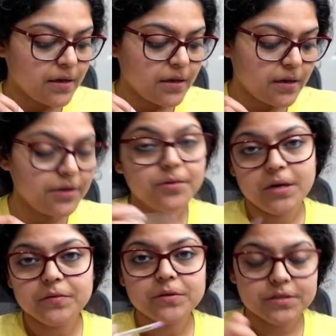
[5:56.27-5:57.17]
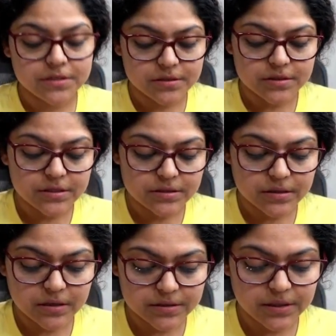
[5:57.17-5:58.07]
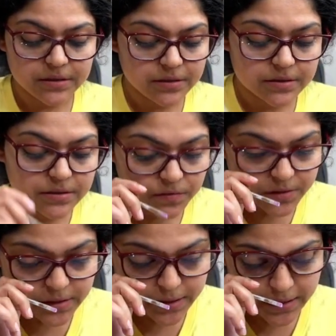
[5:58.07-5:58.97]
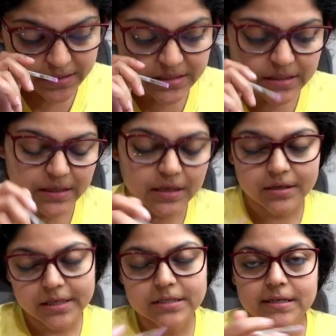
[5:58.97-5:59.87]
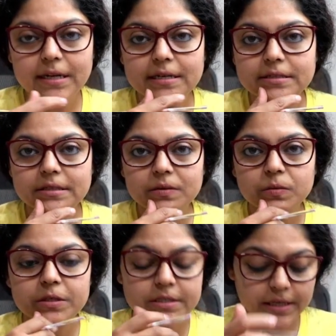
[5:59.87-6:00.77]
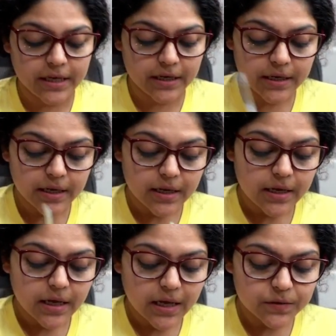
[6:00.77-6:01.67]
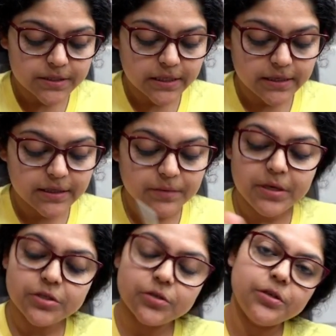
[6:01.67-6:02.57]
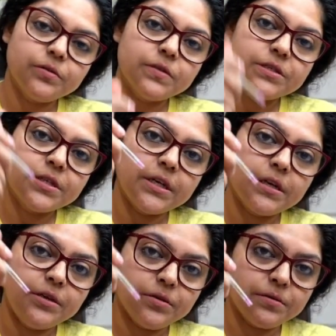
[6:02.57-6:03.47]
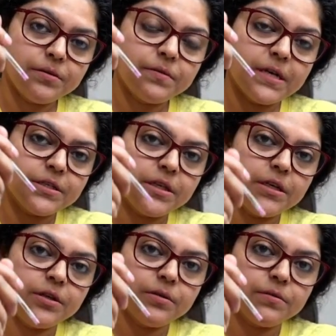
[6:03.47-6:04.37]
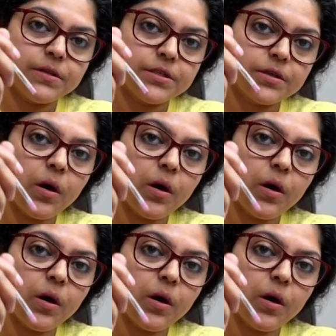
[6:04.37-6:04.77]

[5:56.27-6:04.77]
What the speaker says: I was discussing this with the kids class it was, and I was telling them, make sure you're resting your wrist on